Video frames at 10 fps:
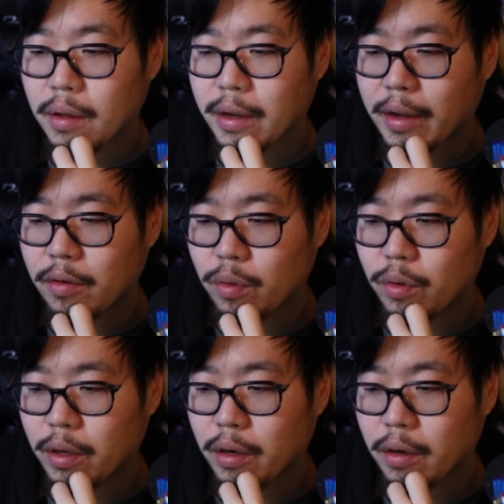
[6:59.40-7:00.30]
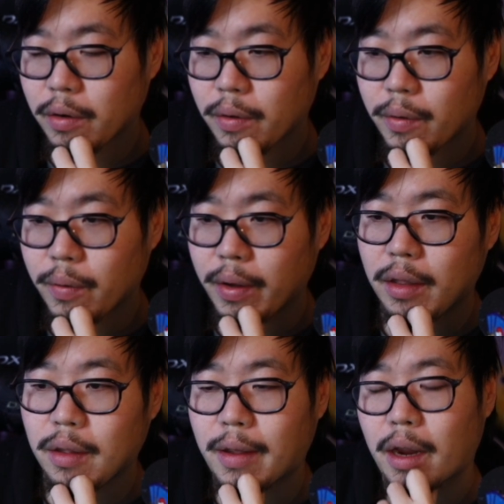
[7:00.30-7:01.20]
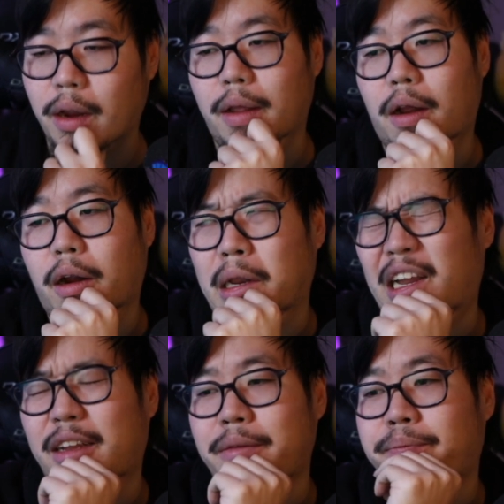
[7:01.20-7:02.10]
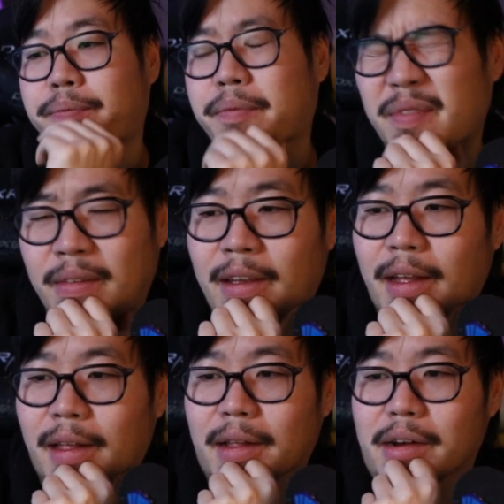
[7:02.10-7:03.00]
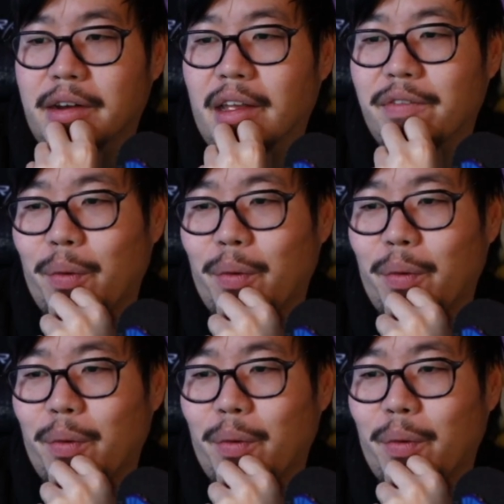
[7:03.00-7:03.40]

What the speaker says: And I guess we do it here. We hit the Arcanine. If